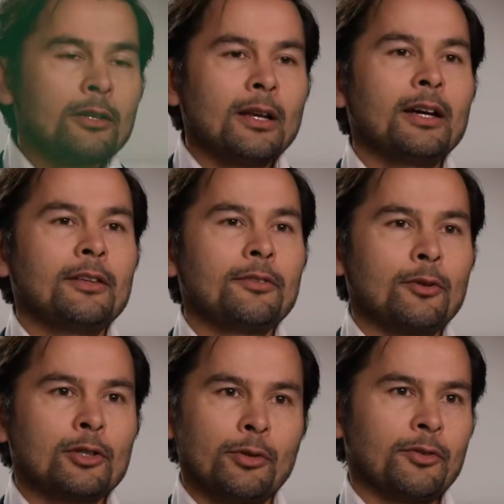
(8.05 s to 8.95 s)
clients
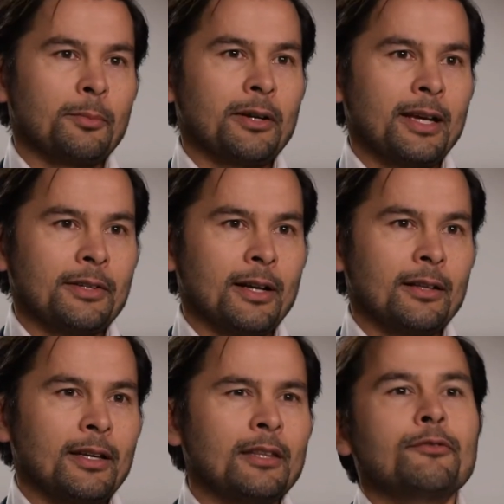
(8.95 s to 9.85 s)
talk to us about
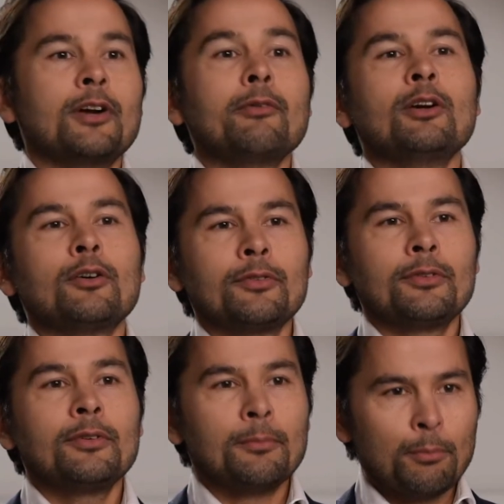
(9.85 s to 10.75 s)
Agile, it very
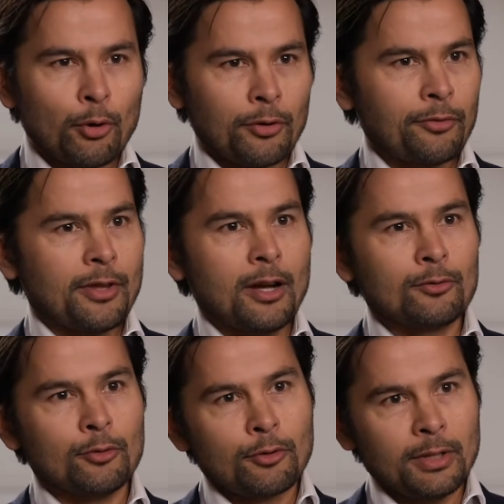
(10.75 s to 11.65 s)
often boils down
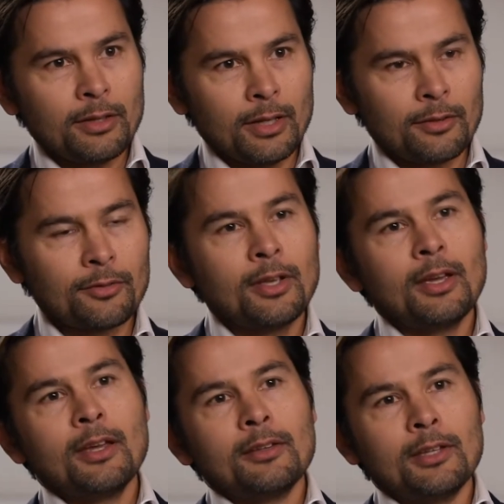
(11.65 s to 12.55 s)
to three things.
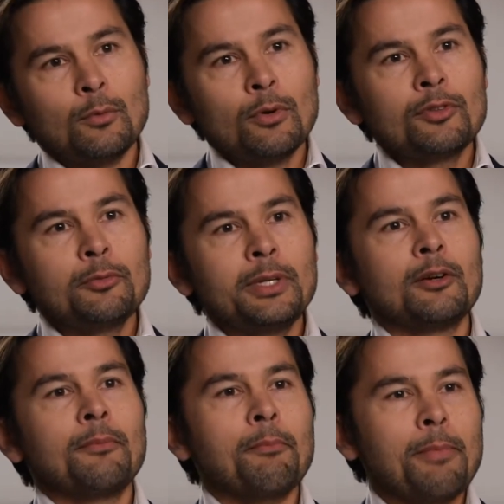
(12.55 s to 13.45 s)
They want to
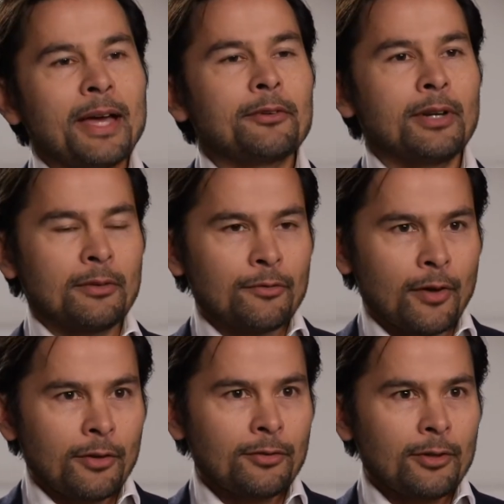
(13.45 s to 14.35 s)
become better and
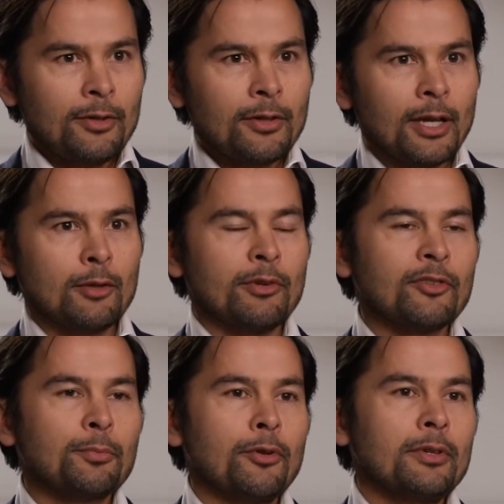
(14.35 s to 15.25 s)
faster in
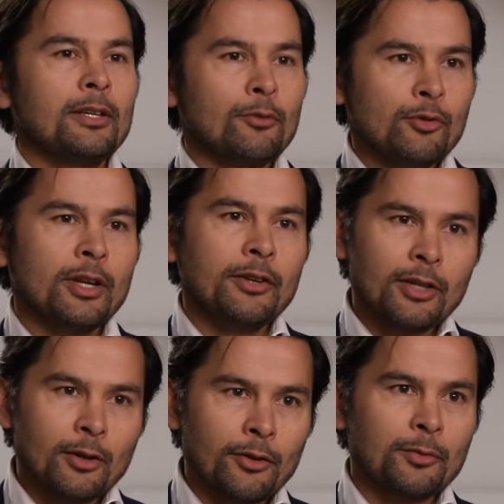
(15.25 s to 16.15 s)
responding to
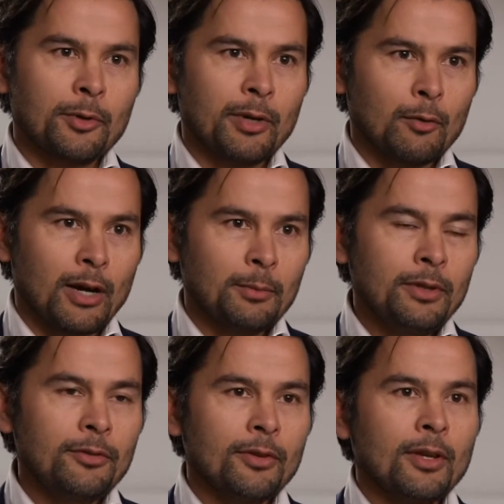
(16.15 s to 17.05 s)
changing customer
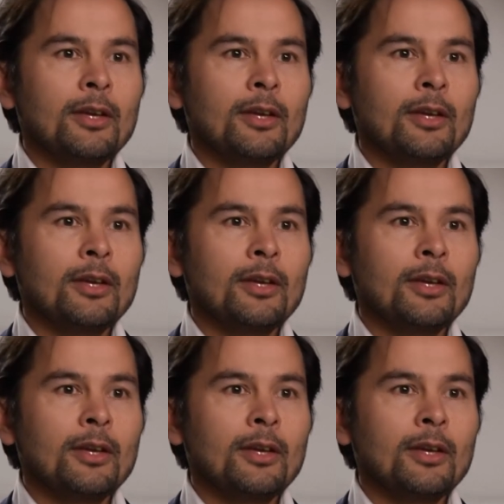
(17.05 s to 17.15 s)
requirements.